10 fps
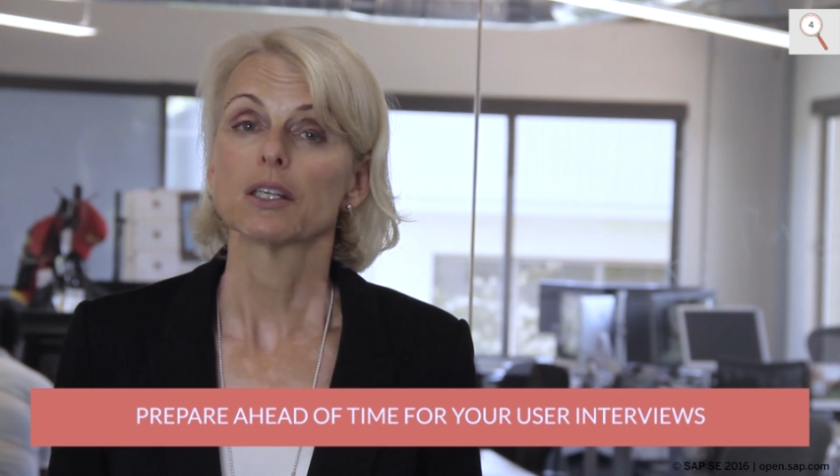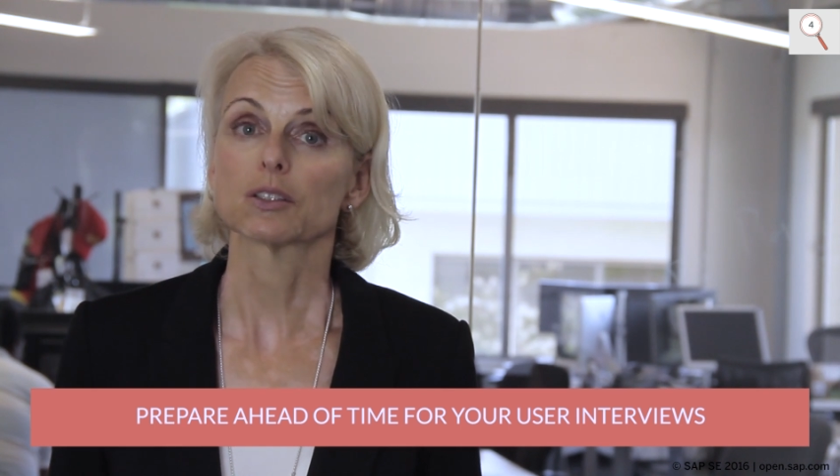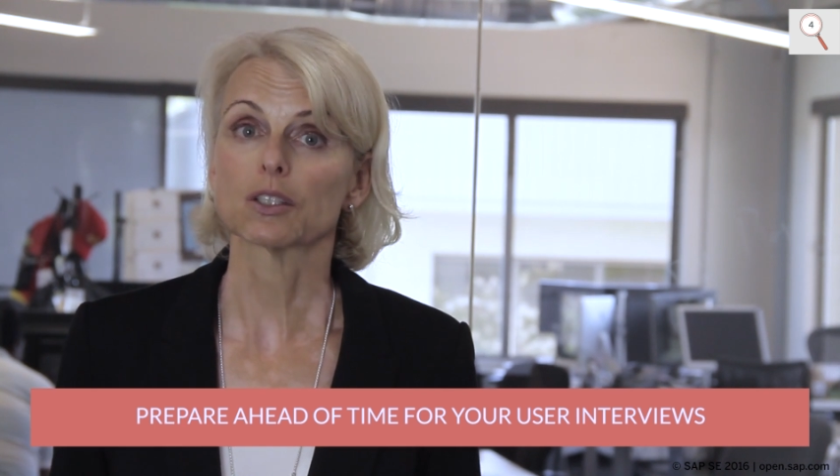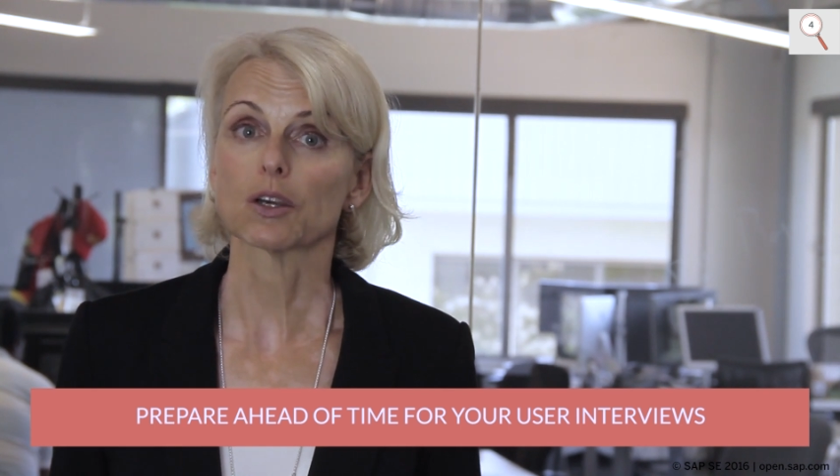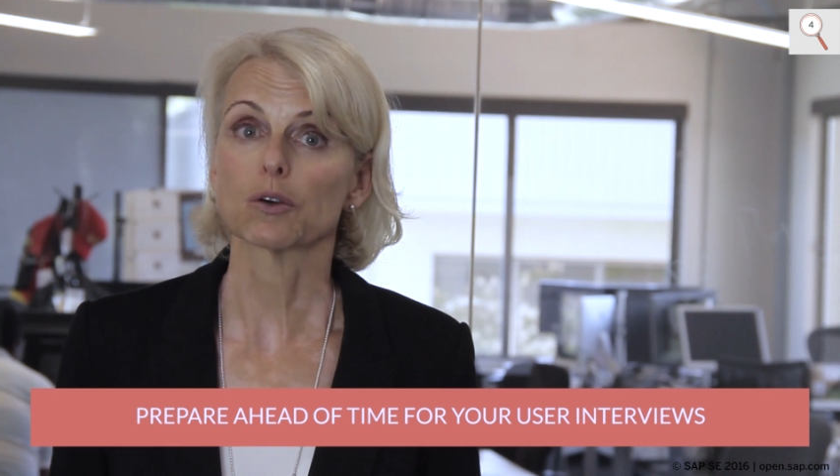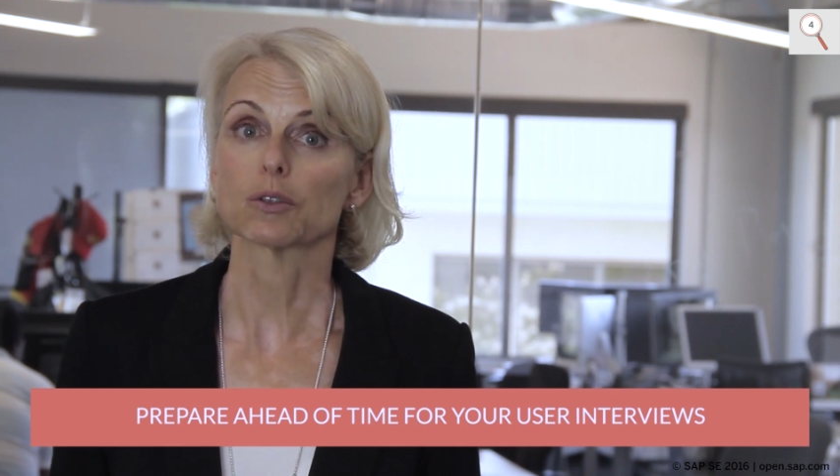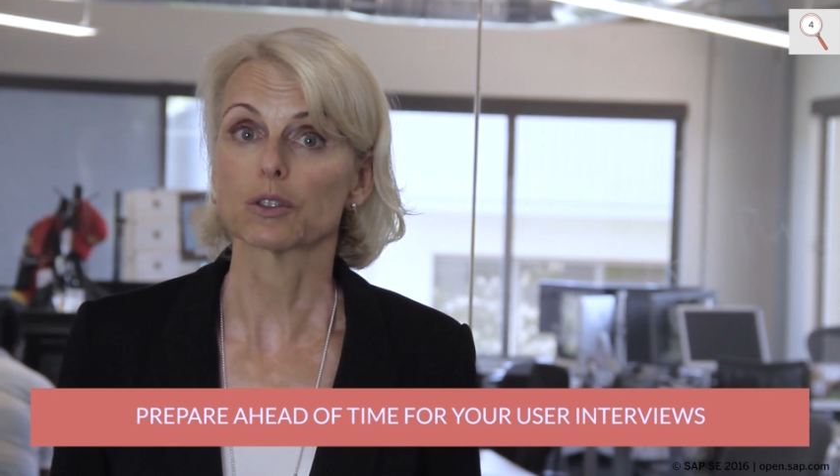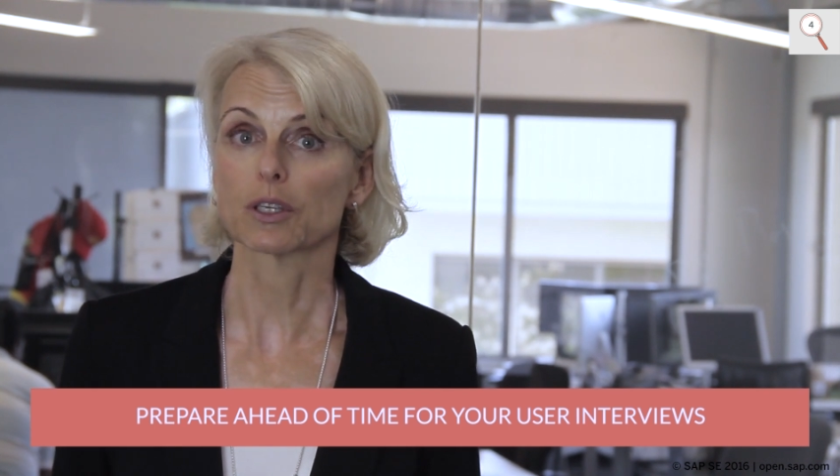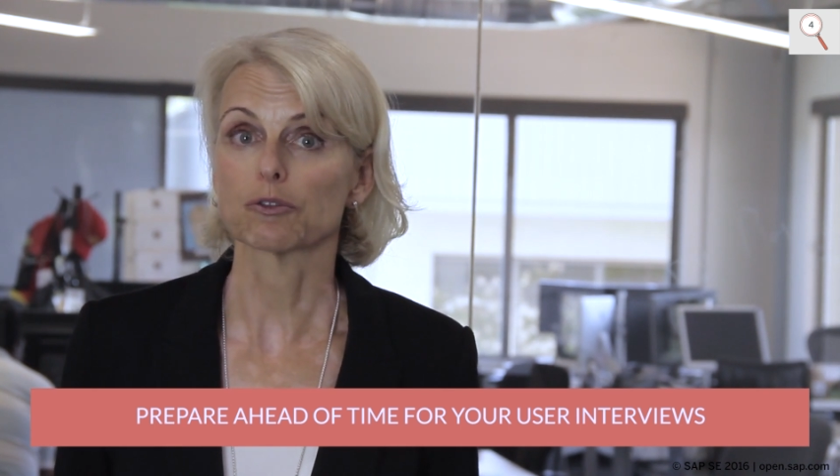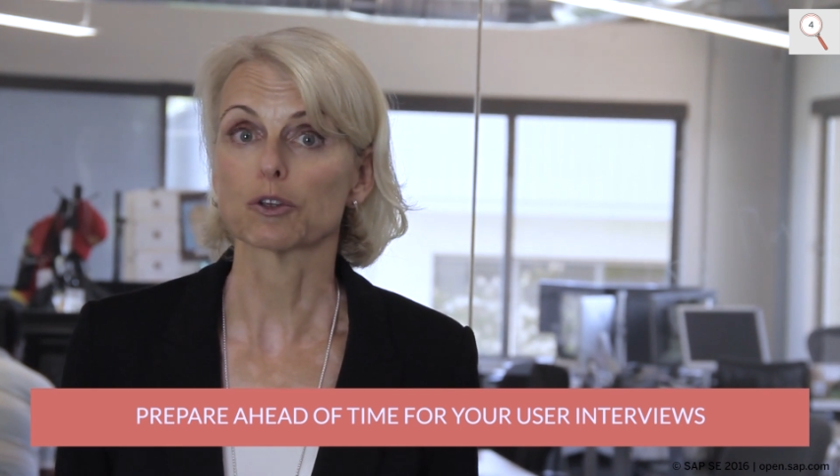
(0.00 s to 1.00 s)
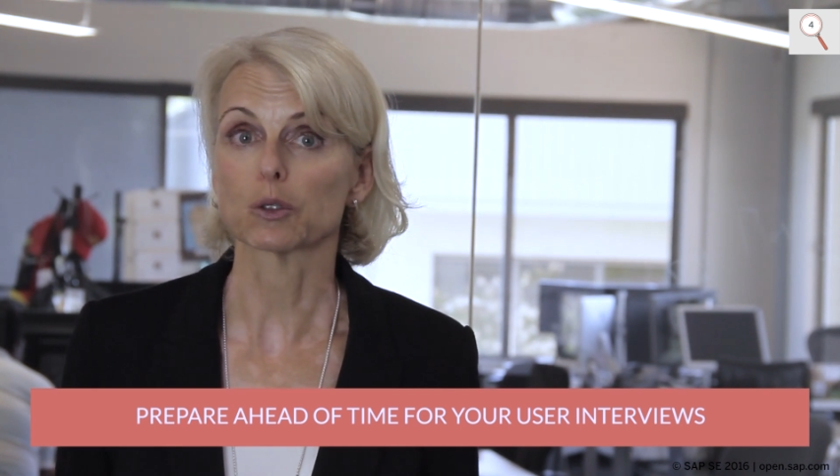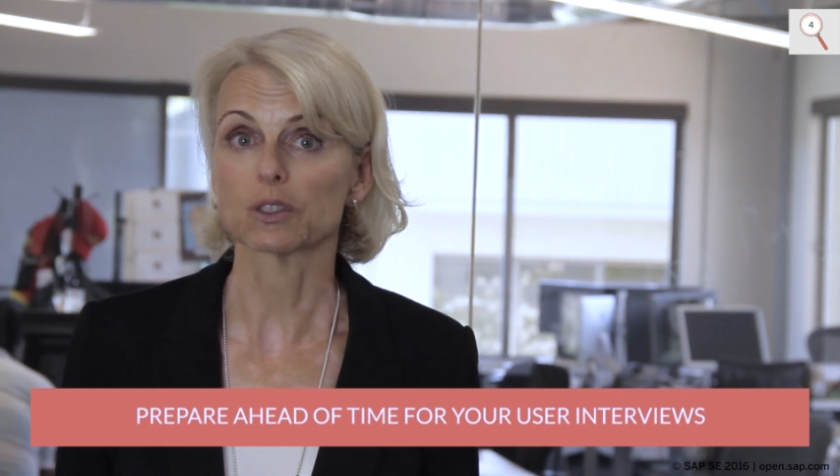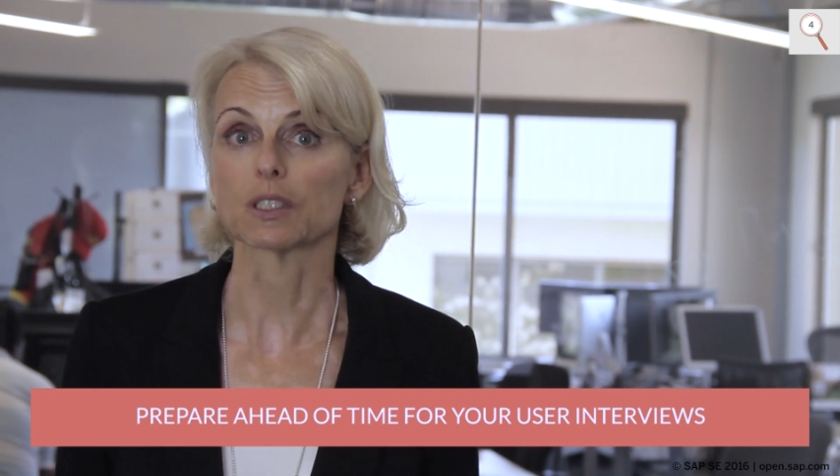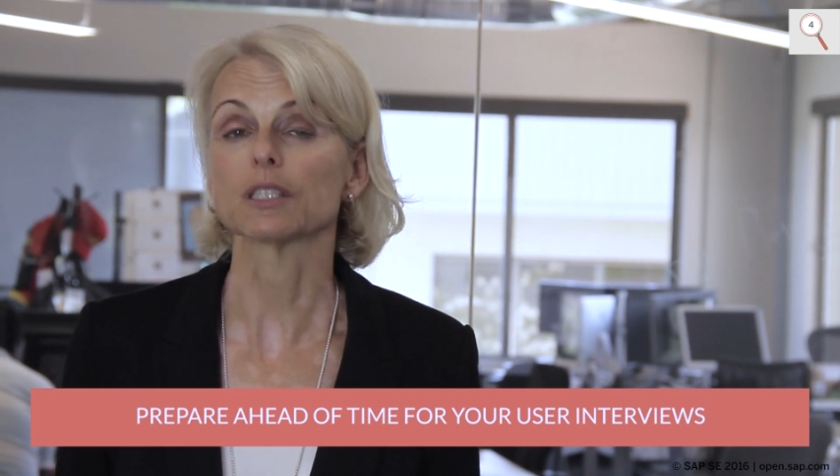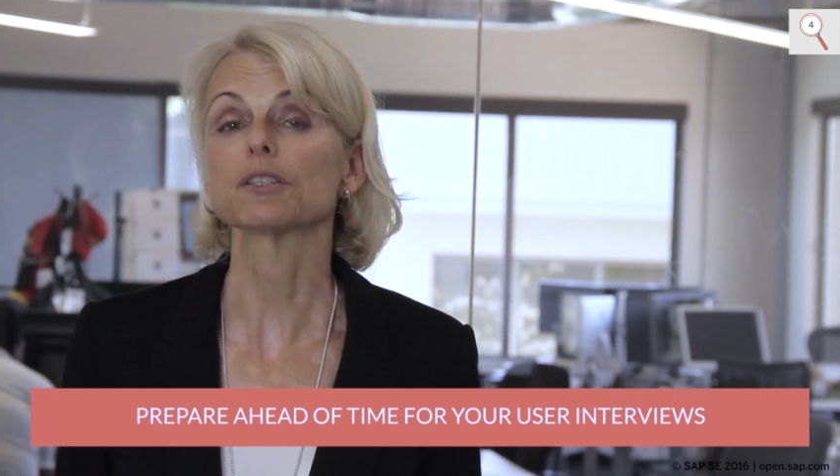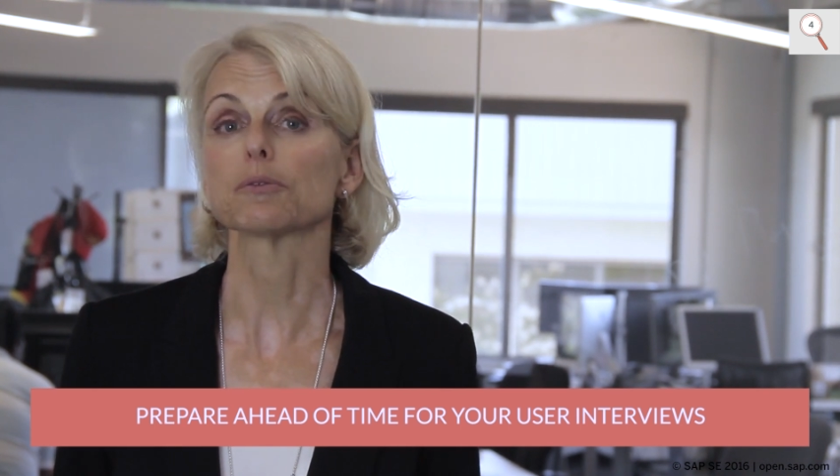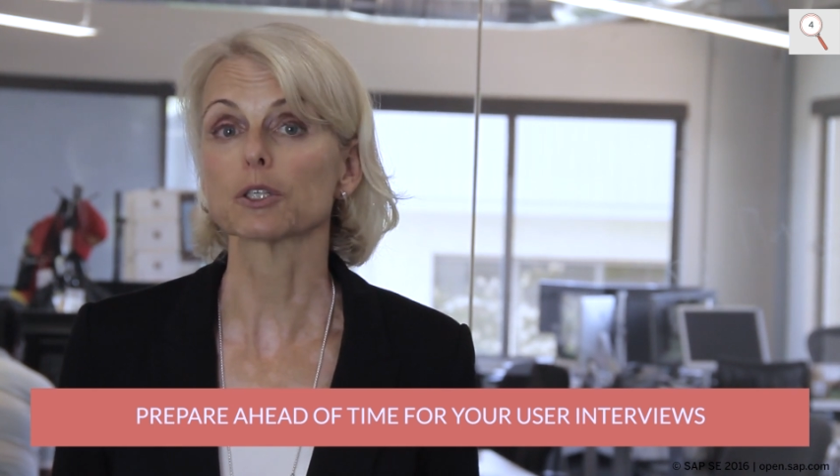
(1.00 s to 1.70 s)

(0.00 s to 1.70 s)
so you can focus in your